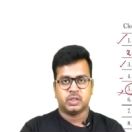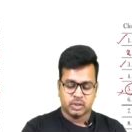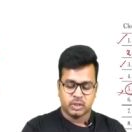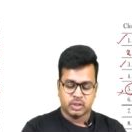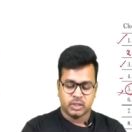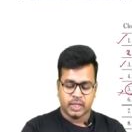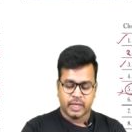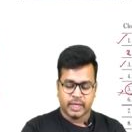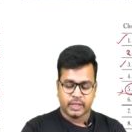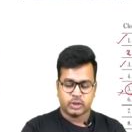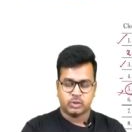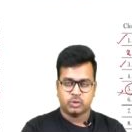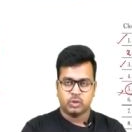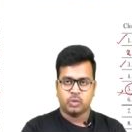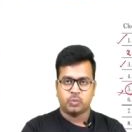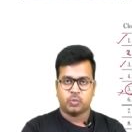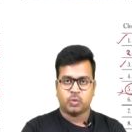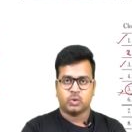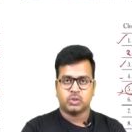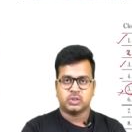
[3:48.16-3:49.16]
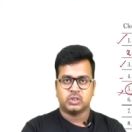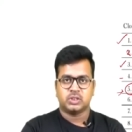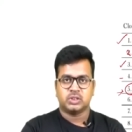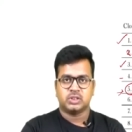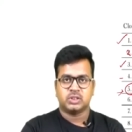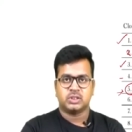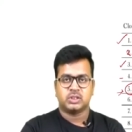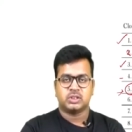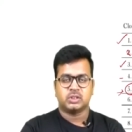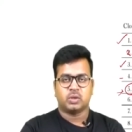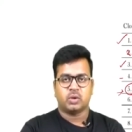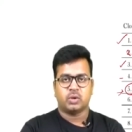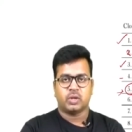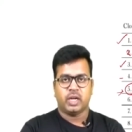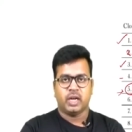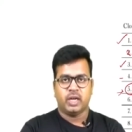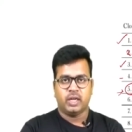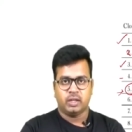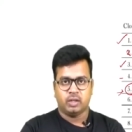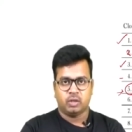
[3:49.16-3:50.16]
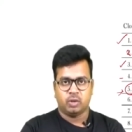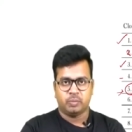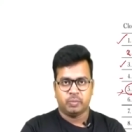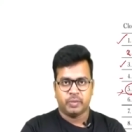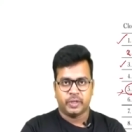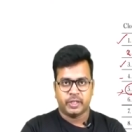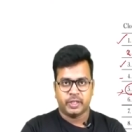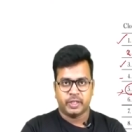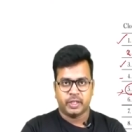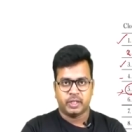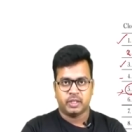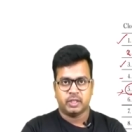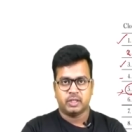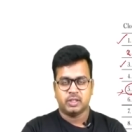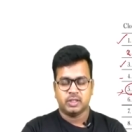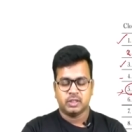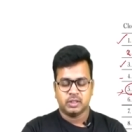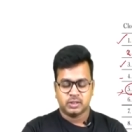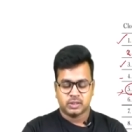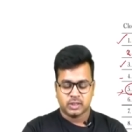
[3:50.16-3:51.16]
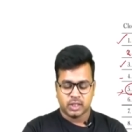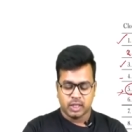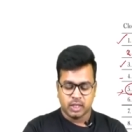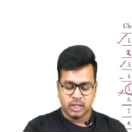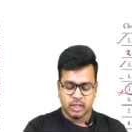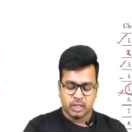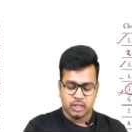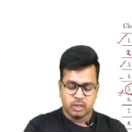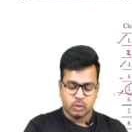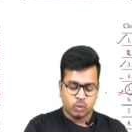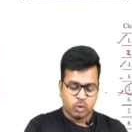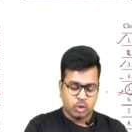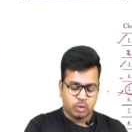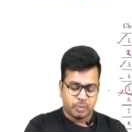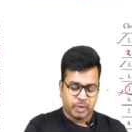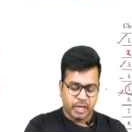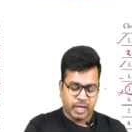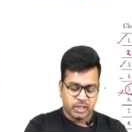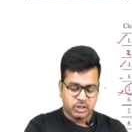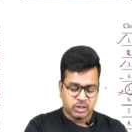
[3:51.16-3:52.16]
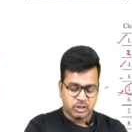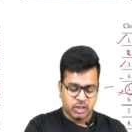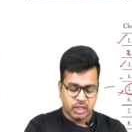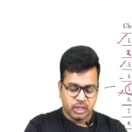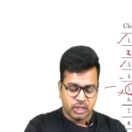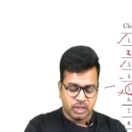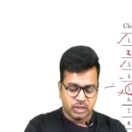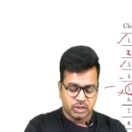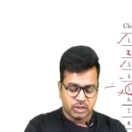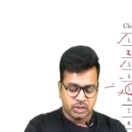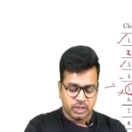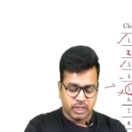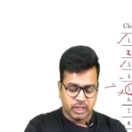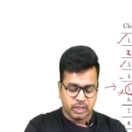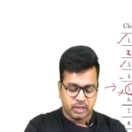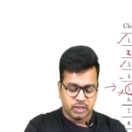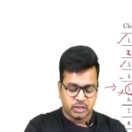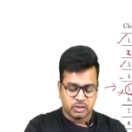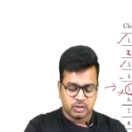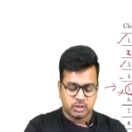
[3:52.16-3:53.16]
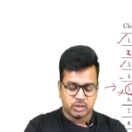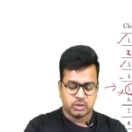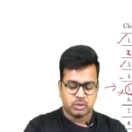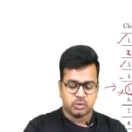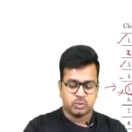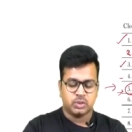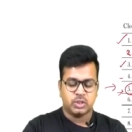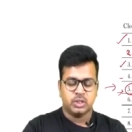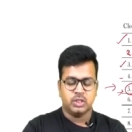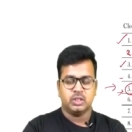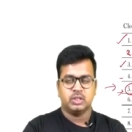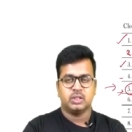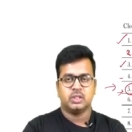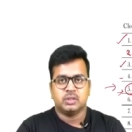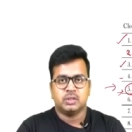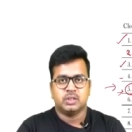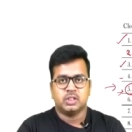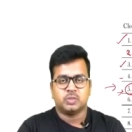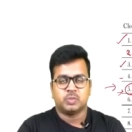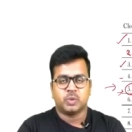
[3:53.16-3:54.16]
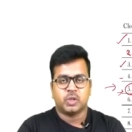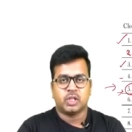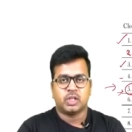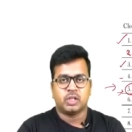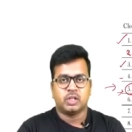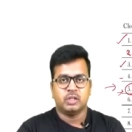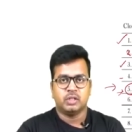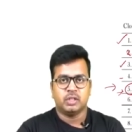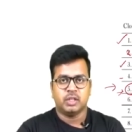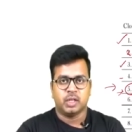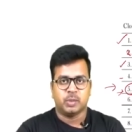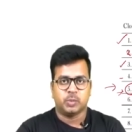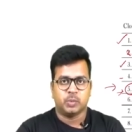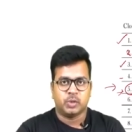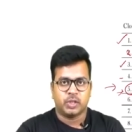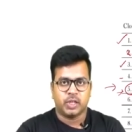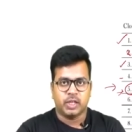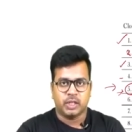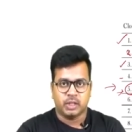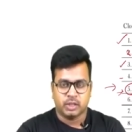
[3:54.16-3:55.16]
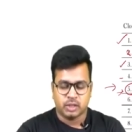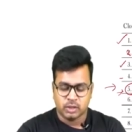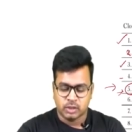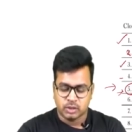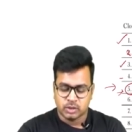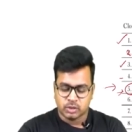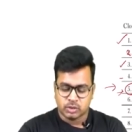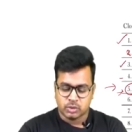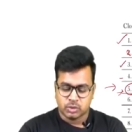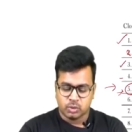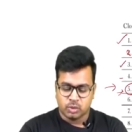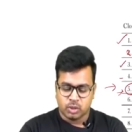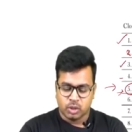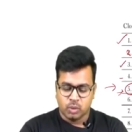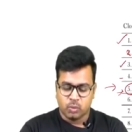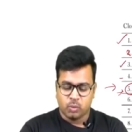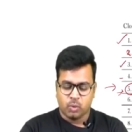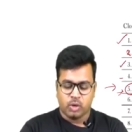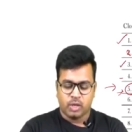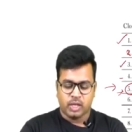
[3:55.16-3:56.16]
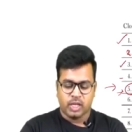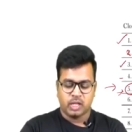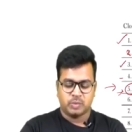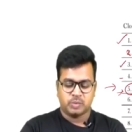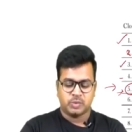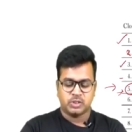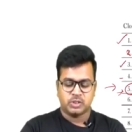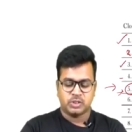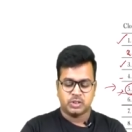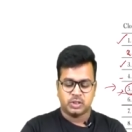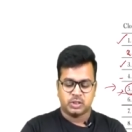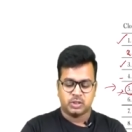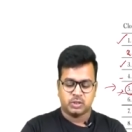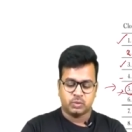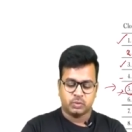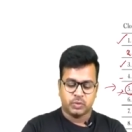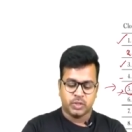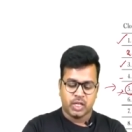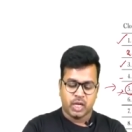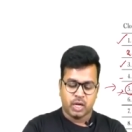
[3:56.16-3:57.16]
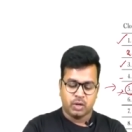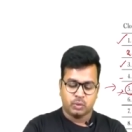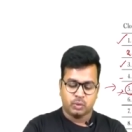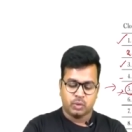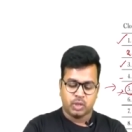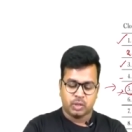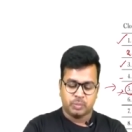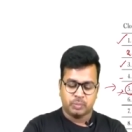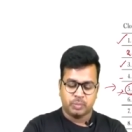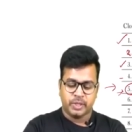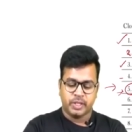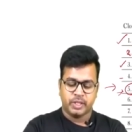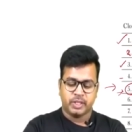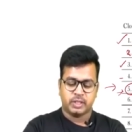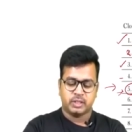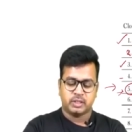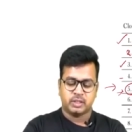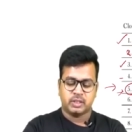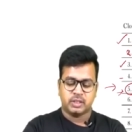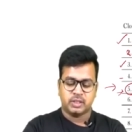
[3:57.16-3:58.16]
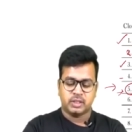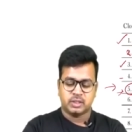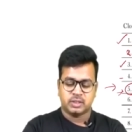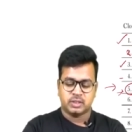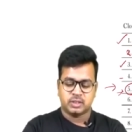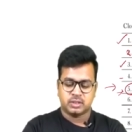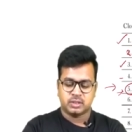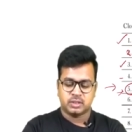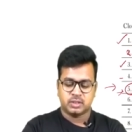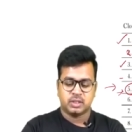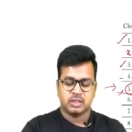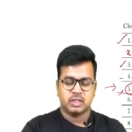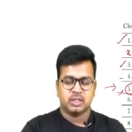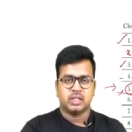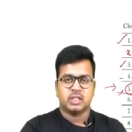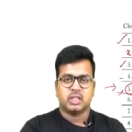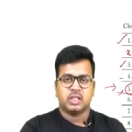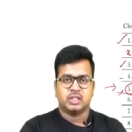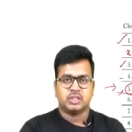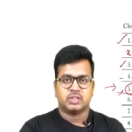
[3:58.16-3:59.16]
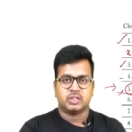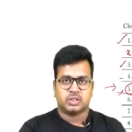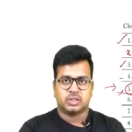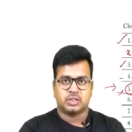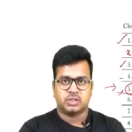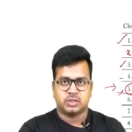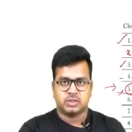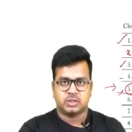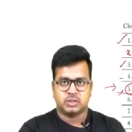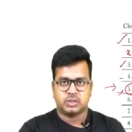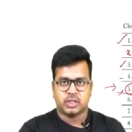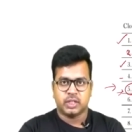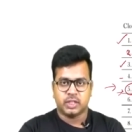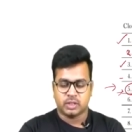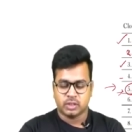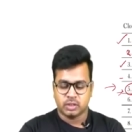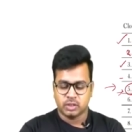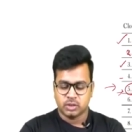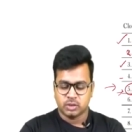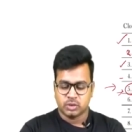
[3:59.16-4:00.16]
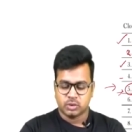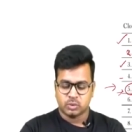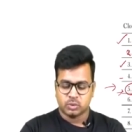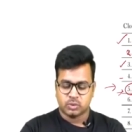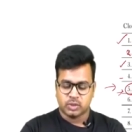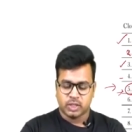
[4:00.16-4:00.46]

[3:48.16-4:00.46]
The actual process is not at completed. Suddenly one branch condition enters into the this particular table, right? So now what happens here, we have to complete these instructions, right? So